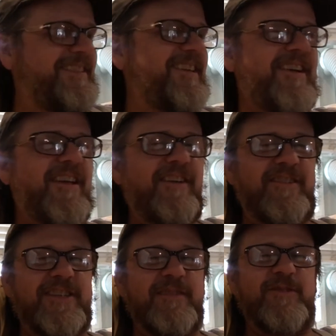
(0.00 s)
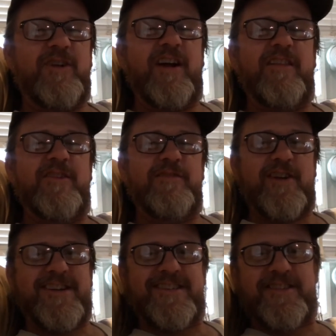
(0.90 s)
and uh, some of her other
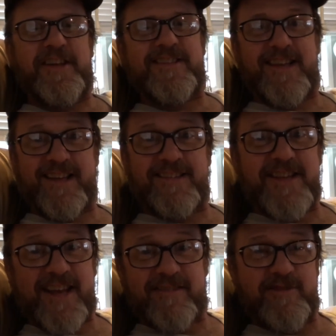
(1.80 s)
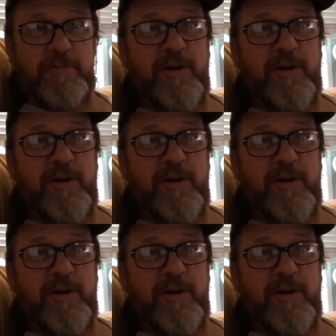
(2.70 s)
various things I had to take from